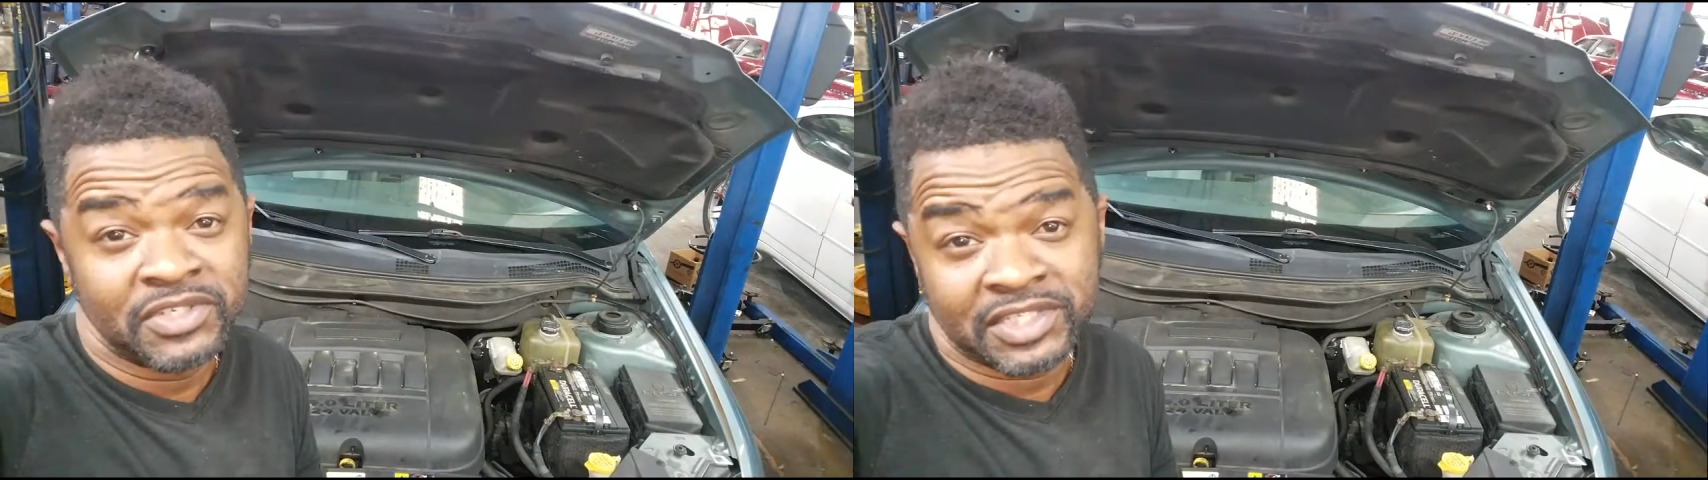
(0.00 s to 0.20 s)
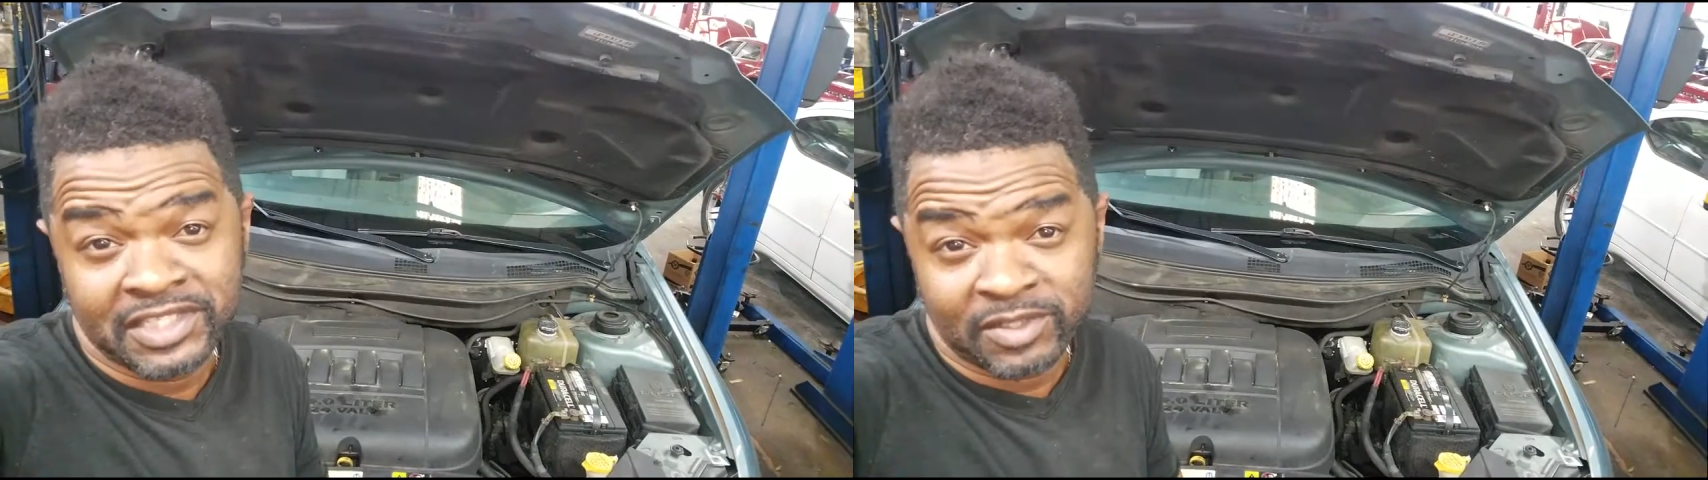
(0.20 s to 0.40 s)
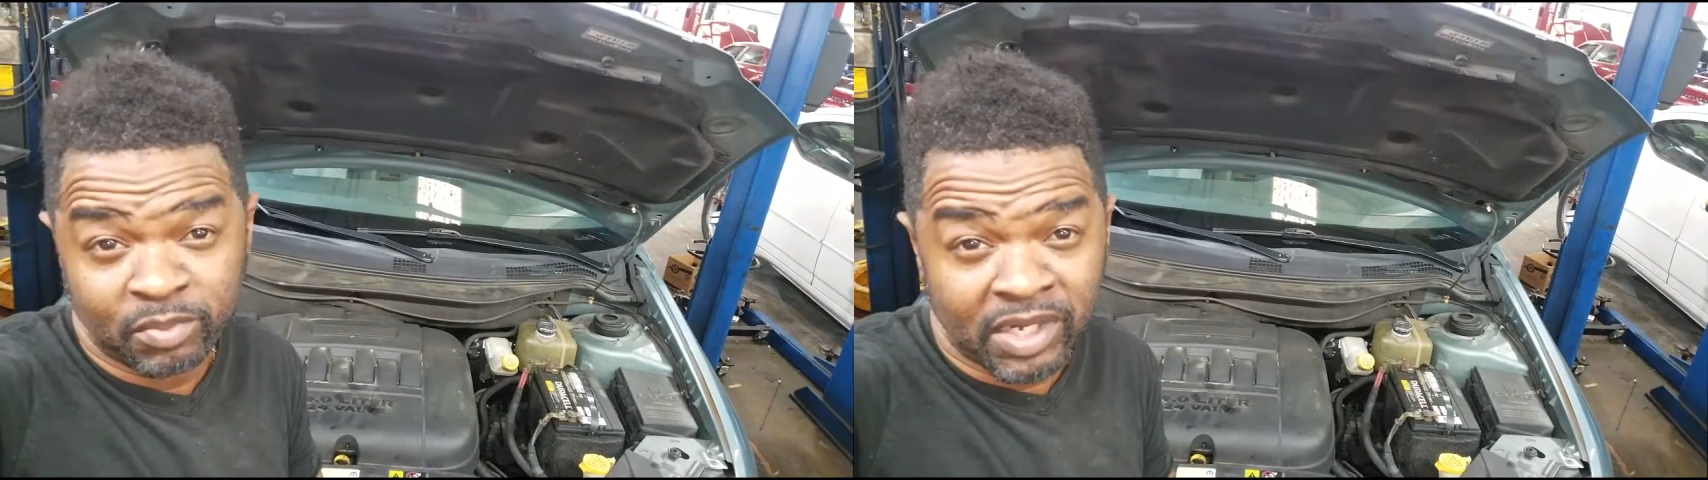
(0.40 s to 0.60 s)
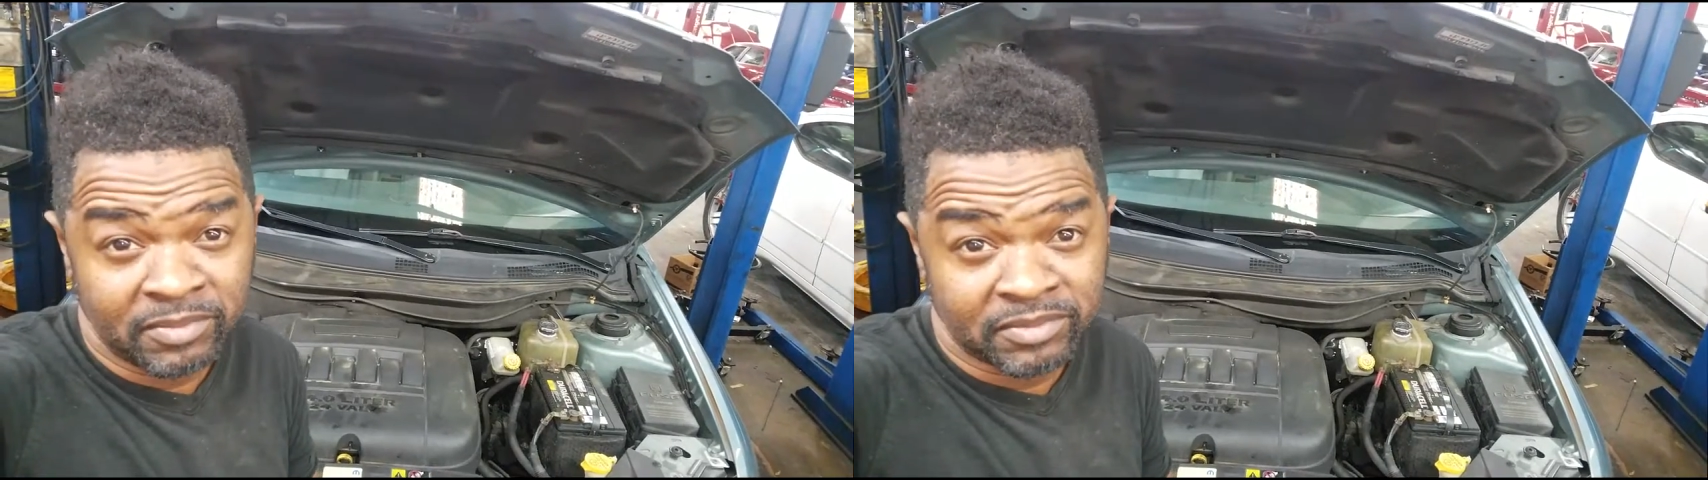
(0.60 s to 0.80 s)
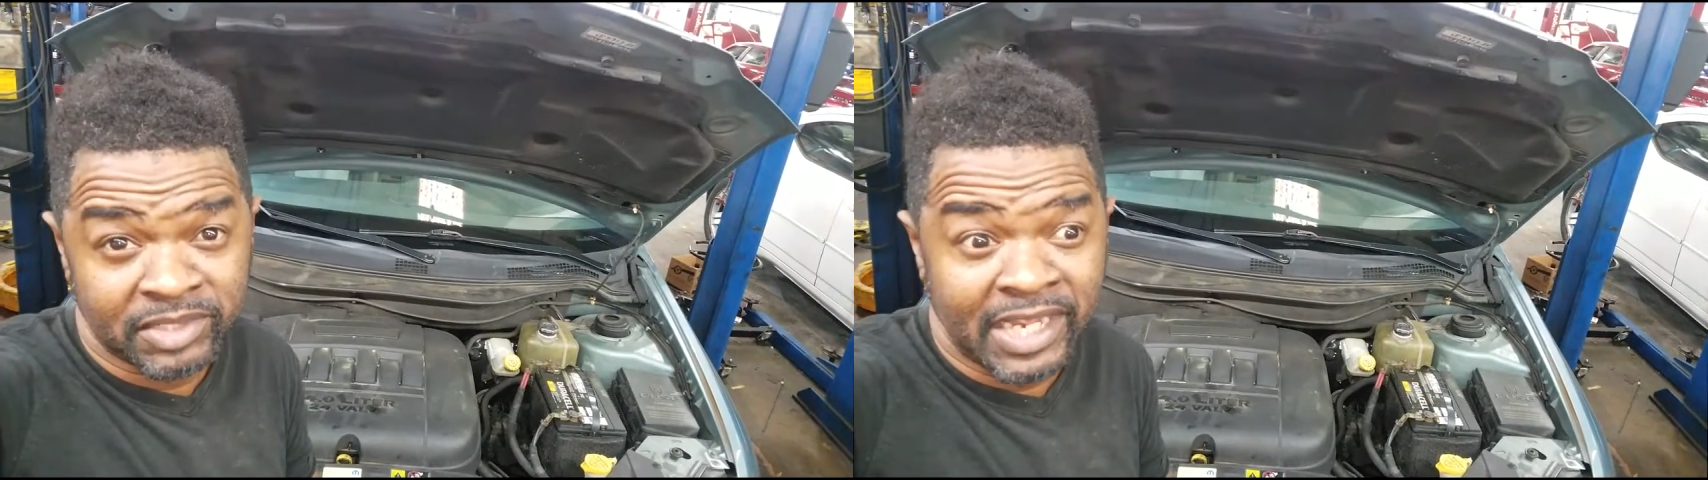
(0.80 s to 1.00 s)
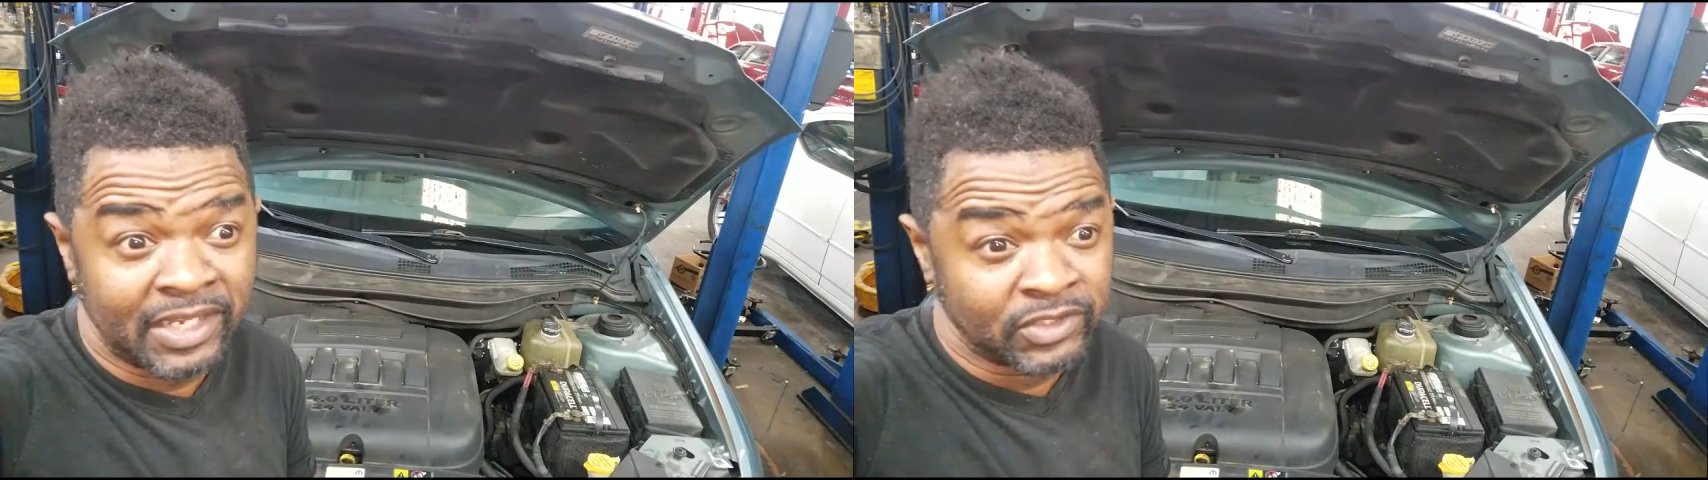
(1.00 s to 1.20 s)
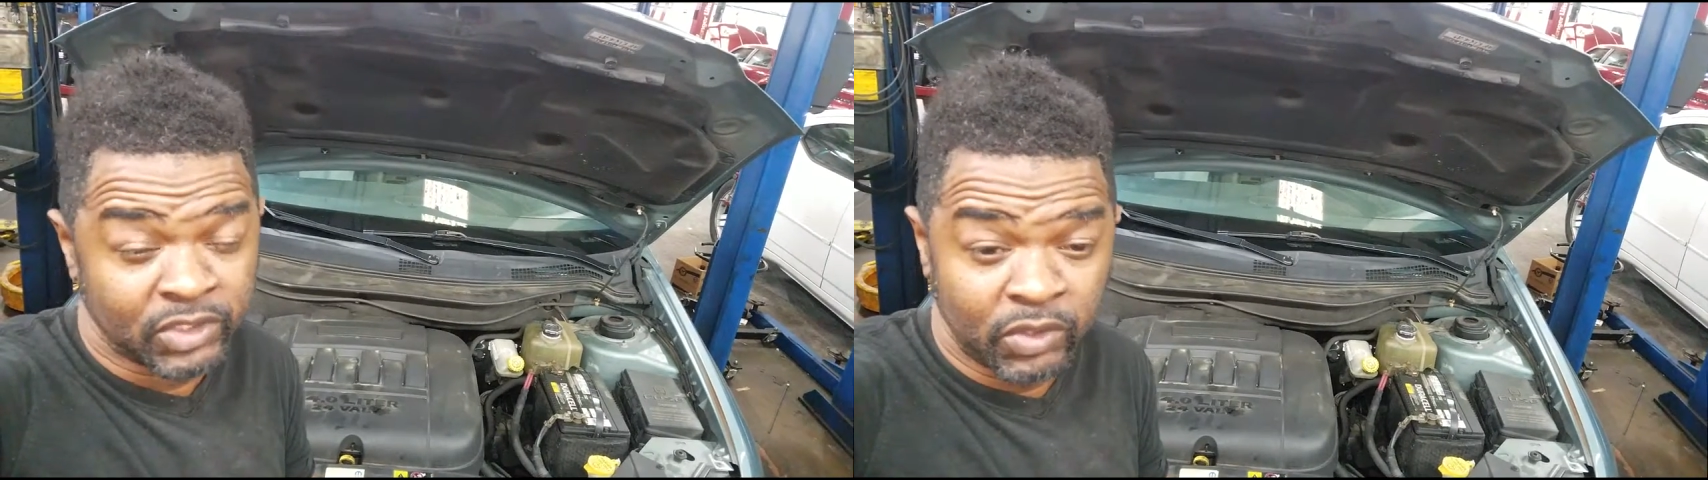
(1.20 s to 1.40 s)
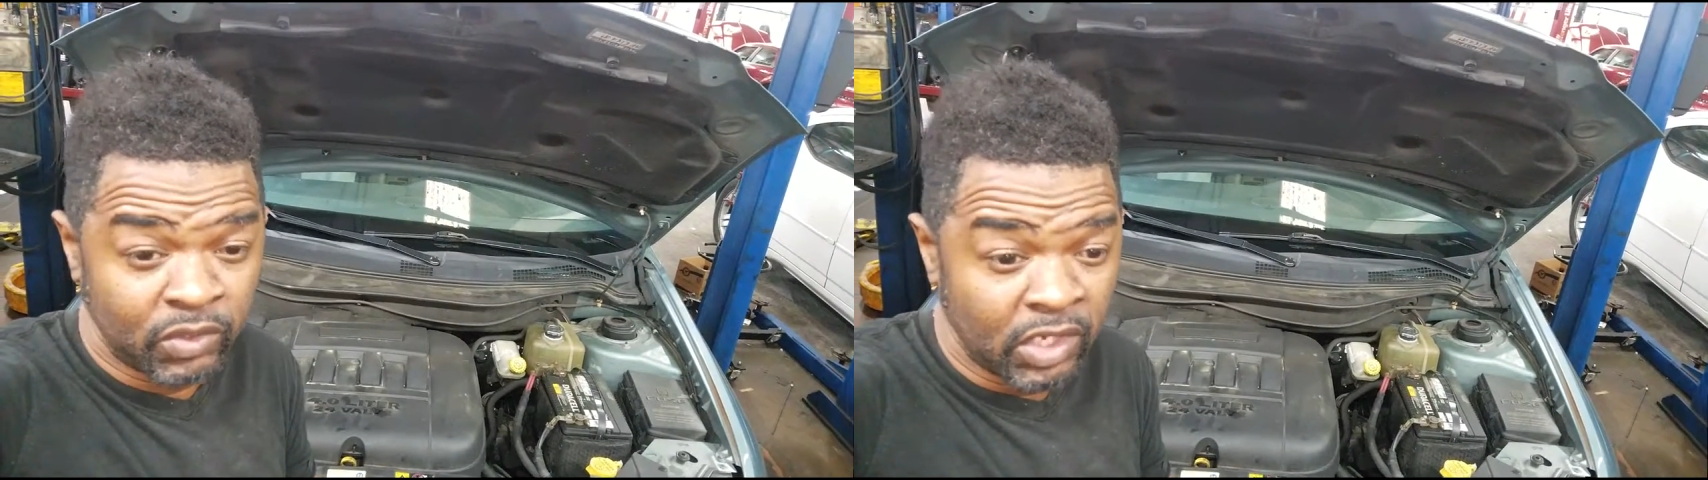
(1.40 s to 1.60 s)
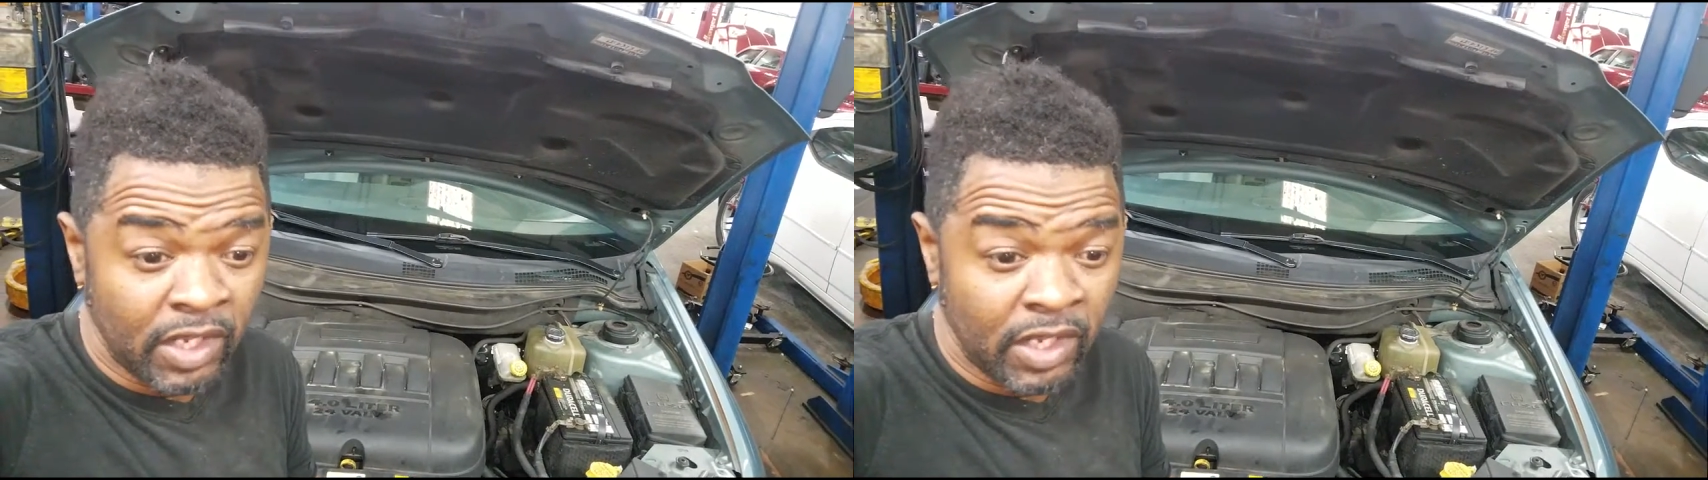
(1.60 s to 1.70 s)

these problems now. So